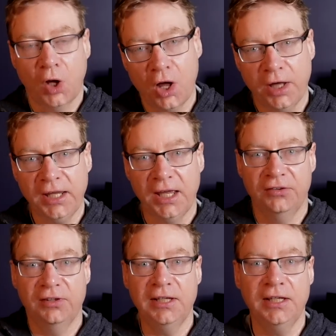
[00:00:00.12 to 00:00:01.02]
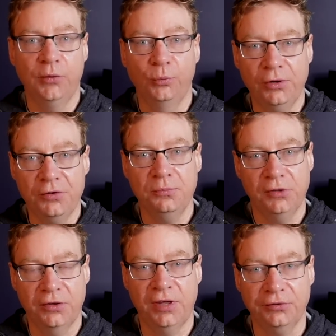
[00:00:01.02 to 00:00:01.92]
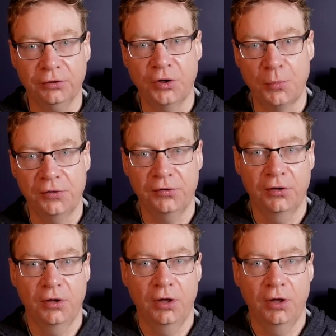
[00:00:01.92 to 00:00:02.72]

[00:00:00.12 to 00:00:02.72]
Hi, it's Lee and welcome to the Tesla Economist.